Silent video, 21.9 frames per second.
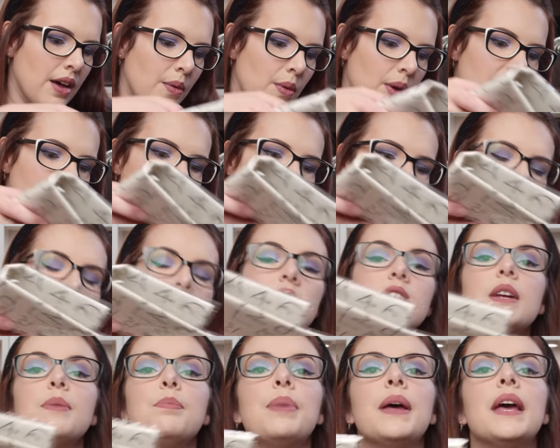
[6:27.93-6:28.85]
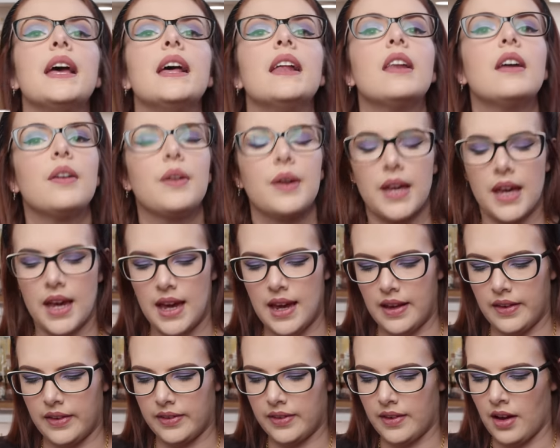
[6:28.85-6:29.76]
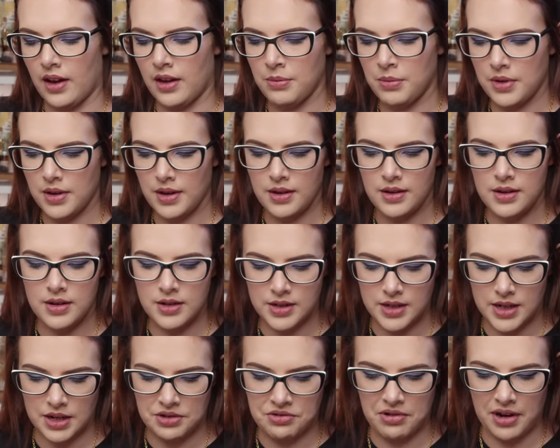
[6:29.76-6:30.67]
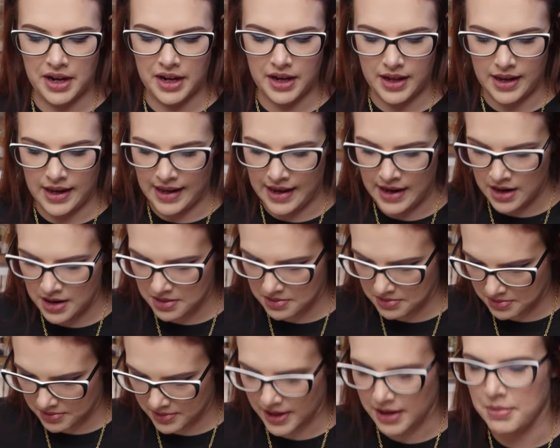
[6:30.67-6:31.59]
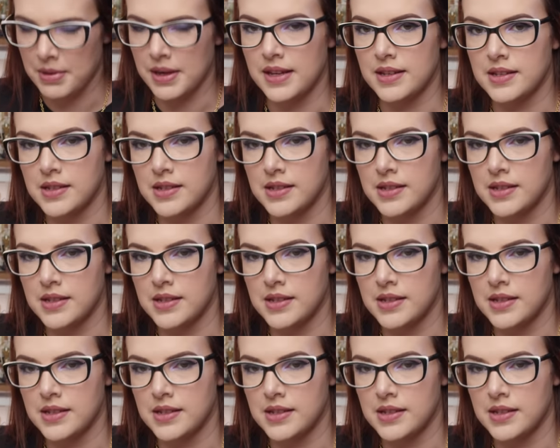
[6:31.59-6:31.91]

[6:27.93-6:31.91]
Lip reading: We've got a pillowcase. I'm gonna decrinkle it. Give me a